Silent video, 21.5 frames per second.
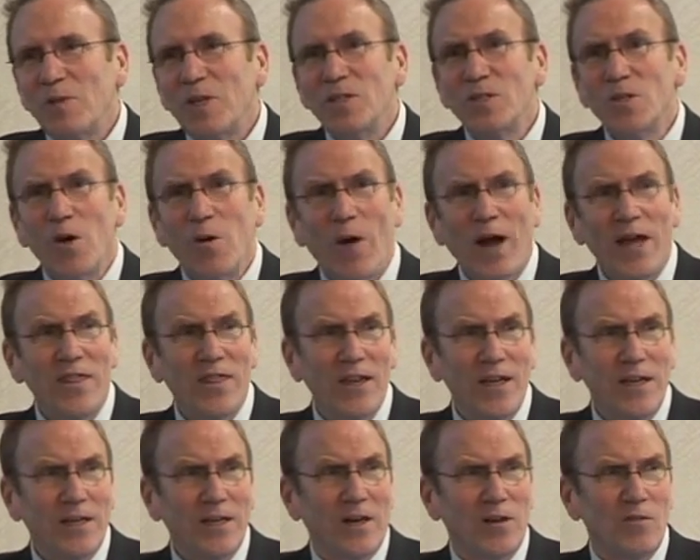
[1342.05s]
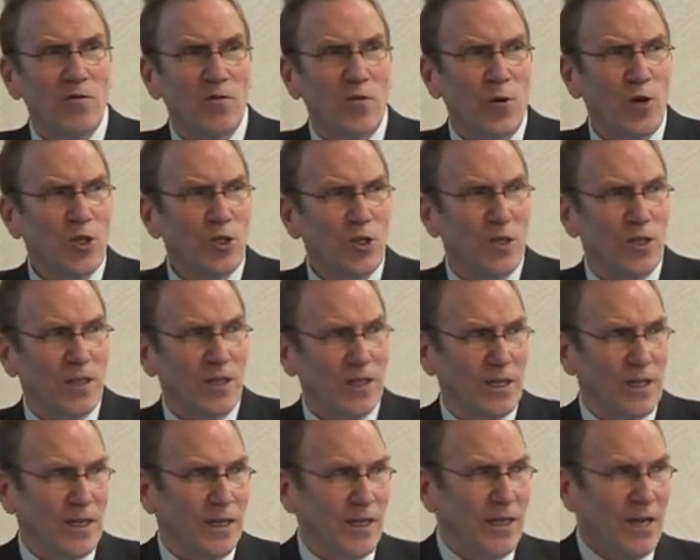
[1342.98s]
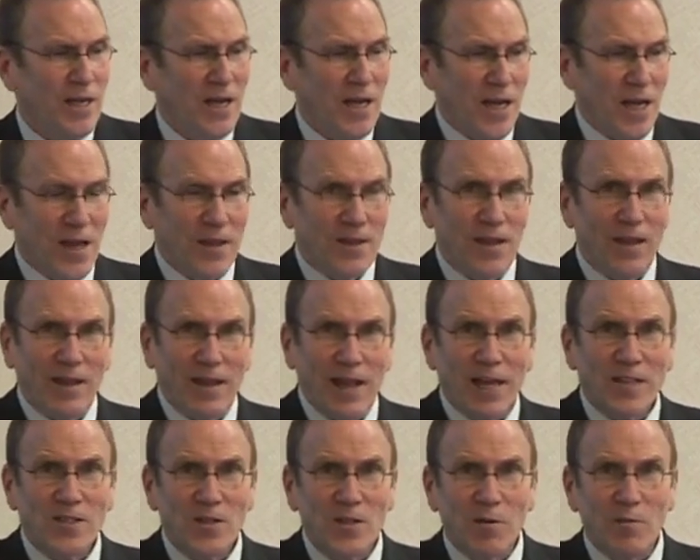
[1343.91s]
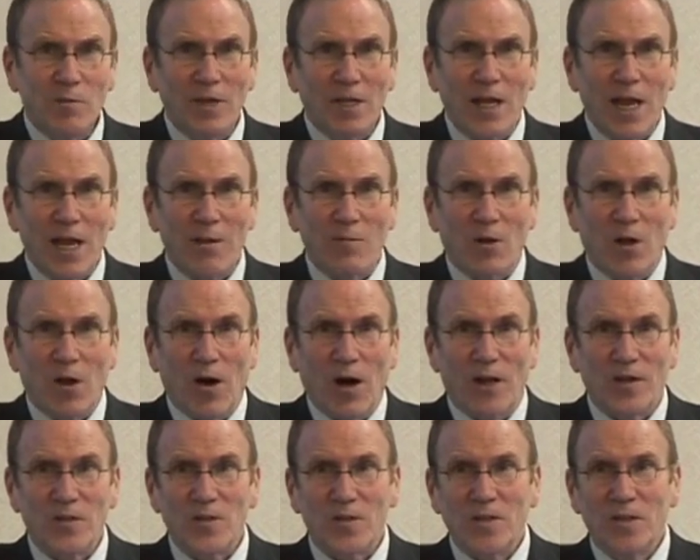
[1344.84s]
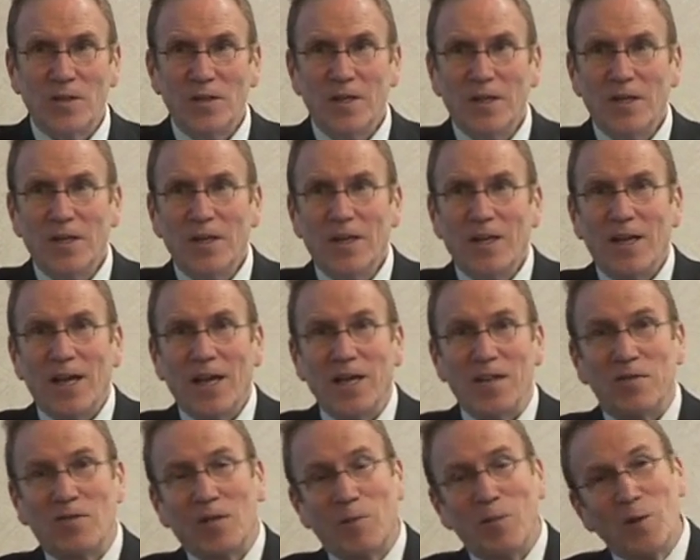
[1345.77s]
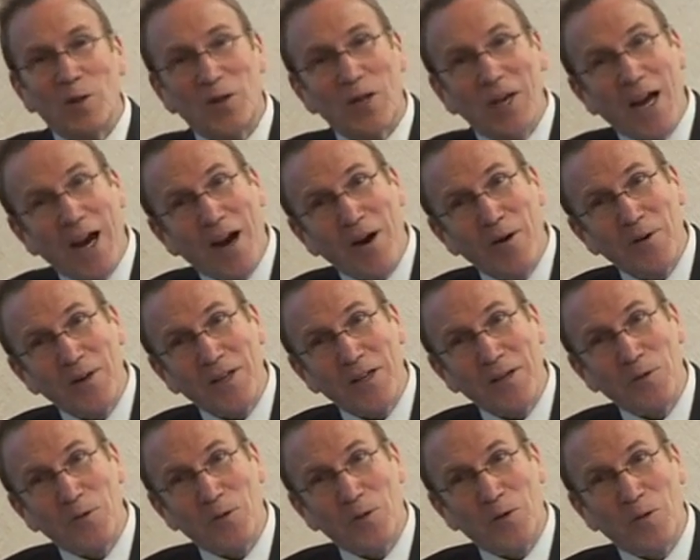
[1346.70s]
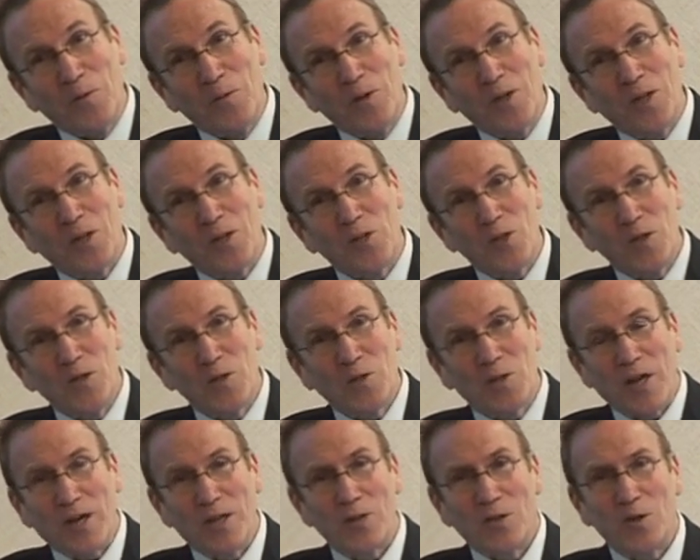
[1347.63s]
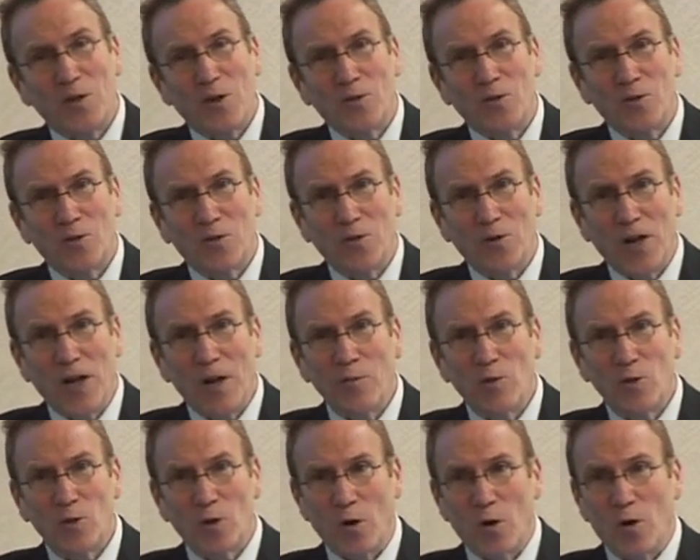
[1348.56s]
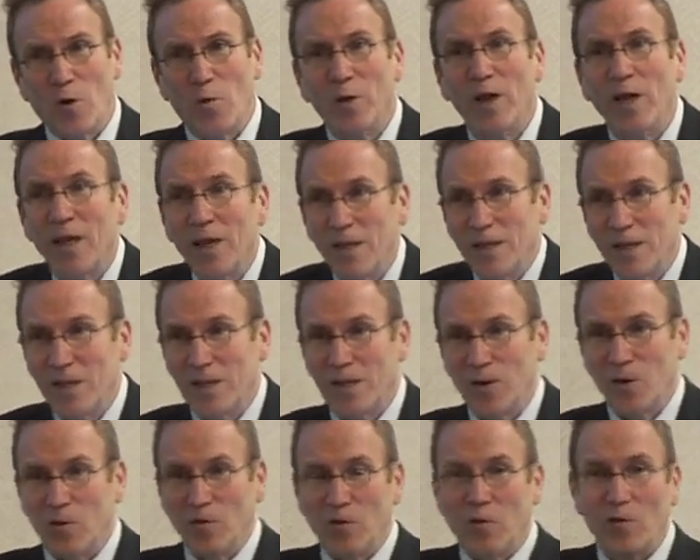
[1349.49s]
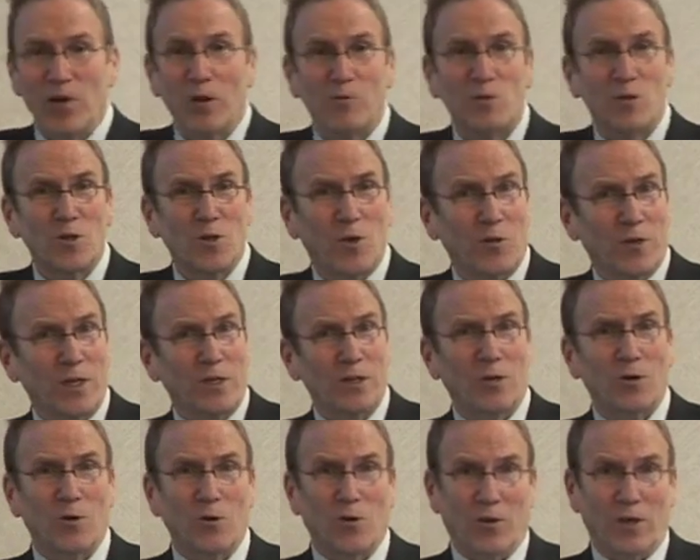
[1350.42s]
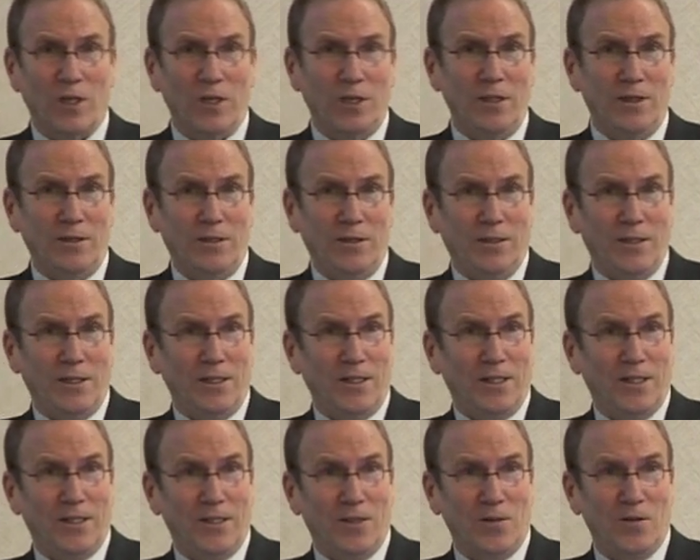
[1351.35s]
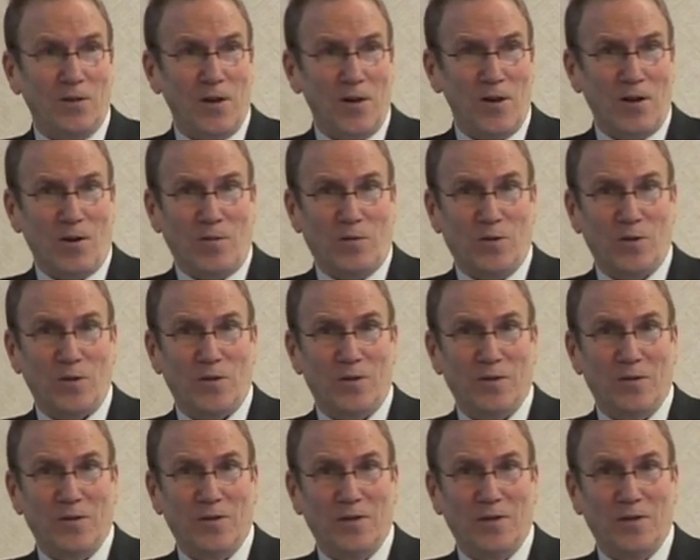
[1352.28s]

So I think, unfortunately, the lesson became lost and the familiarity grew because she decided to go to her neighbor's home and her friend was holding the corgi in her arms.